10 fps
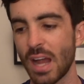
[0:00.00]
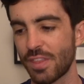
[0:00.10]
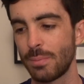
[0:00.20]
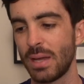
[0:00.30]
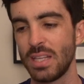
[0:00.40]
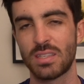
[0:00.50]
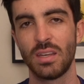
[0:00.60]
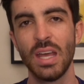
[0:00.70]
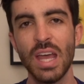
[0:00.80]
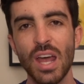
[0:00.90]
Nothing beats
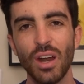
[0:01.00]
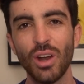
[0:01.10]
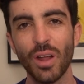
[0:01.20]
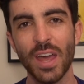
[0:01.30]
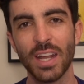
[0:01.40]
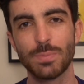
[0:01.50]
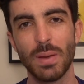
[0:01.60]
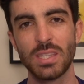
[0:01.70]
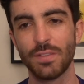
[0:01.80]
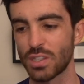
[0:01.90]
it. Not that
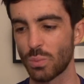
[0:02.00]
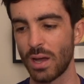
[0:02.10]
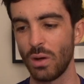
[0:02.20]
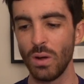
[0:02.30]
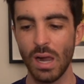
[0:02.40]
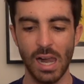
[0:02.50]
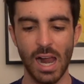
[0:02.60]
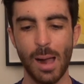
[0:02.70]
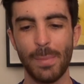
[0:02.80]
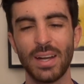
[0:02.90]
expensive as well.
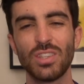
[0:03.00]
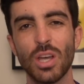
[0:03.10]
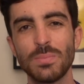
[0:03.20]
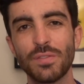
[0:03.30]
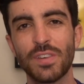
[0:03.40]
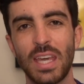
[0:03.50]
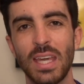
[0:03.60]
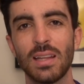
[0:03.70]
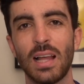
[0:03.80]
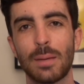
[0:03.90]
And in terms of
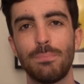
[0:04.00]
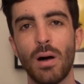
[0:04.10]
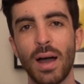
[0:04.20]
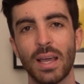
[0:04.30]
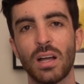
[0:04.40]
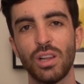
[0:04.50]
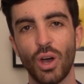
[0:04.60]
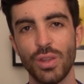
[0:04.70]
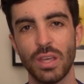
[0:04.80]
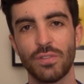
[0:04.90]
kit, like buying
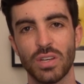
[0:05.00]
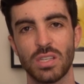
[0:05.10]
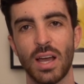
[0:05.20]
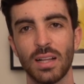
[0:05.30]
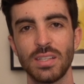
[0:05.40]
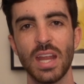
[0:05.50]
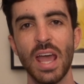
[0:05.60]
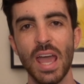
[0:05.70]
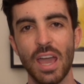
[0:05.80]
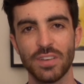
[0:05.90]
clothing for a cyclist,
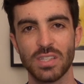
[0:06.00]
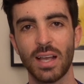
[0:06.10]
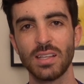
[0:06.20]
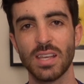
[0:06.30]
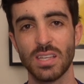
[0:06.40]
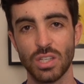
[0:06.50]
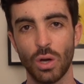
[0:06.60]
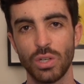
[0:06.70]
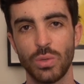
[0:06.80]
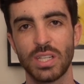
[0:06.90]
if a cyclist hasn't
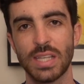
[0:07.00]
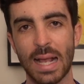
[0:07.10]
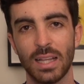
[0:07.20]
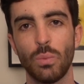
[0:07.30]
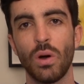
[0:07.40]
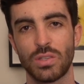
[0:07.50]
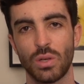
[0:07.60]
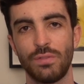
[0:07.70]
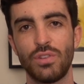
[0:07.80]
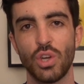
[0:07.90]
told you exactly what
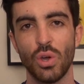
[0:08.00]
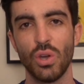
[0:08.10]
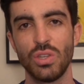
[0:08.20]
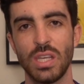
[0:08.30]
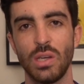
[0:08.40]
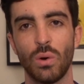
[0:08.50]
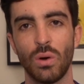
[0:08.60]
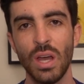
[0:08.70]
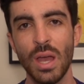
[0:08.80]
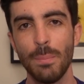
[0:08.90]
sort of jersey
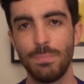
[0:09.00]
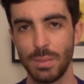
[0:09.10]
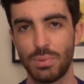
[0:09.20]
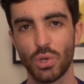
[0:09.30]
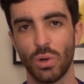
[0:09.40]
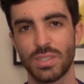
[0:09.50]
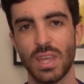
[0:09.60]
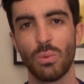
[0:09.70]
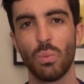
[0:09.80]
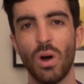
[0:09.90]
or bib shorts
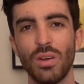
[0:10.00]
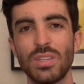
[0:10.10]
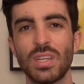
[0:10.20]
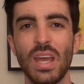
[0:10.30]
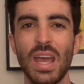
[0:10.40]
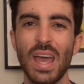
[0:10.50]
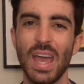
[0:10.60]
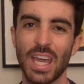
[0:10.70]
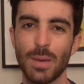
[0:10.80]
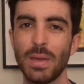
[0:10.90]
they want,
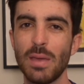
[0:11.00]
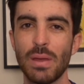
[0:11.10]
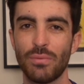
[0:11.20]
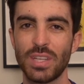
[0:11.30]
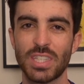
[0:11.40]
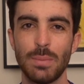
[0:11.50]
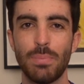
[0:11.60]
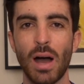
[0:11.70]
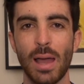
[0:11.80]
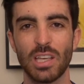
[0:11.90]
it can be a bit risky
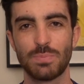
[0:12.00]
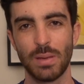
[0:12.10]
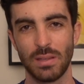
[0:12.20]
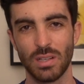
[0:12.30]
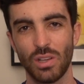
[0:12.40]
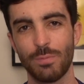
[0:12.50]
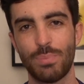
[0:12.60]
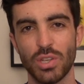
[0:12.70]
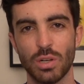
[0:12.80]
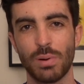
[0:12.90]
buy because it's a lot of
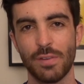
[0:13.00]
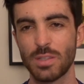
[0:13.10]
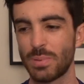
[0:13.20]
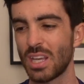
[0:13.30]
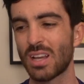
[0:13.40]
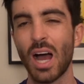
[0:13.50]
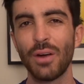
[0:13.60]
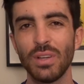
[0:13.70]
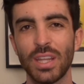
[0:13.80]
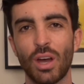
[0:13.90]
personal preference, but you
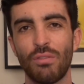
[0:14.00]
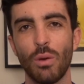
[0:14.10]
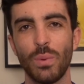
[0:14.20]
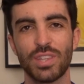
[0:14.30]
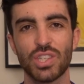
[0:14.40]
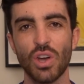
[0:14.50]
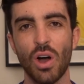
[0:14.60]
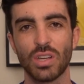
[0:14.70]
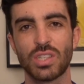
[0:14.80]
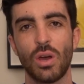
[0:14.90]
can't really go wrong with
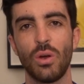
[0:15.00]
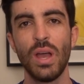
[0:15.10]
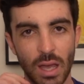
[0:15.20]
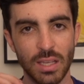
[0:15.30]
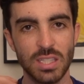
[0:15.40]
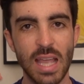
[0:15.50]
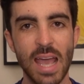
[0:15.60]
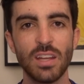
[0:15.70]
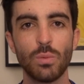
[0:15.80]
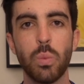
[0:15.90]
socks. So a
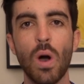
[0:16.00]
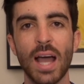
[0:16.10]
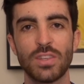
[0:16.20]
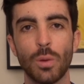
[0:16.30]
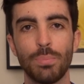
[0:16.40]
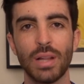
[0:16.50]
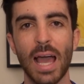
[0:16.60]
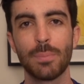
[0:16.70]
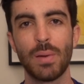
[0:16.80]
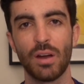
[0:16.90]
standard white or
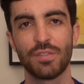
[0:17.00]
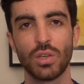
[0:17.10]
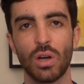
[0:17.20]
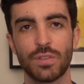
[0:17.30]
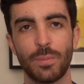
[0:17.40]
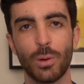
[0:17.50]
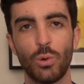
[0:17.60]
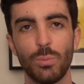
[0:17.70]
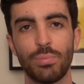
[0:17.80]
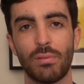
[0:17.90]
black pair of socks from a
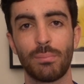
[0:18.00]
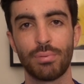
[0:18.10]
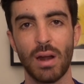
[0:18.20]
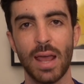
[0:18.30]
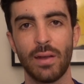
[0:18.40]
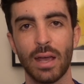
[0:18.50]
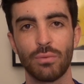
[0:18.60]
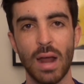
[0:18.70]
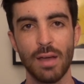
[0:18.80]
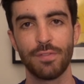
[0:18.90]
good brand
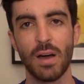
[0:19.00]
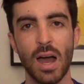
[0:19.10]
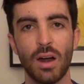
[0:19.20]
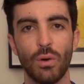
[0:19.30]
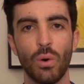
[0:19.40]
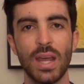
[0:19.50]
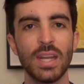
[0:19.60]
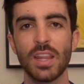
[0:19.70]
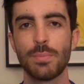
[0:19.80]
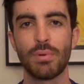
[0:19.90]
like Rafa or
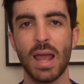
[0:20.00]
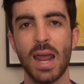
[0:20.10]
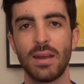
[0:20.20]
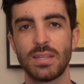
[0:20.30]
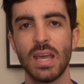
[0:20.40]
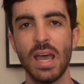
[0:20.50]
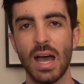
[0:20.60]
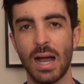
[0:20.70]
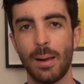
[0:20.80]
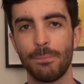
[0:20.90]
any other brand
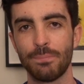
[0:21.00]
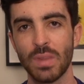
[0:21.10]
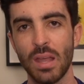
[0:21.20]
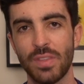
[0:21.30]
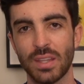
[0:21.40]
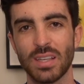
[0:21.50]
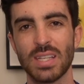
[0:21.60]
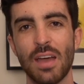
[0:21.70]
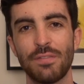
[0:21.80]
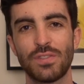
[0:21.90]
that
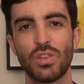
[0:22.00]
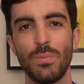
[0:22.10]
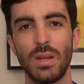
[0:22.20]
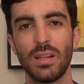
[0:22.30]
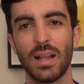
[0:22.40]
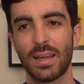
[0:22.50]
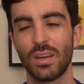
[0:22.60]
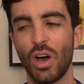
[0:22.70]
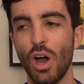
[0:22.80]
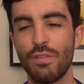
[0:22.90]
doesn't have too many like
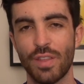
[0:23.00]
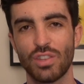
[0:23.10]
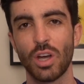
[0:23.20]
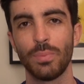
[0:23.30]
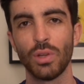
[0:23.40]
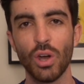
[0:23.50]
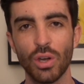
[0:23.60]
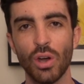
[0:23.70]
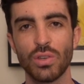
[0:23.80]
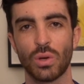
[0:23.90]
over-the-top
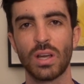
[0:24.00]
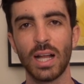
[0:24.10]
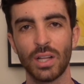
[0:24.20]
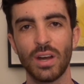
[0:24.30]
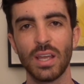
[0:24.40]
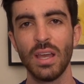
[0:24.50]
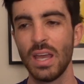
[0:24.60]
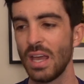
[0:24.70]
logos or coloring.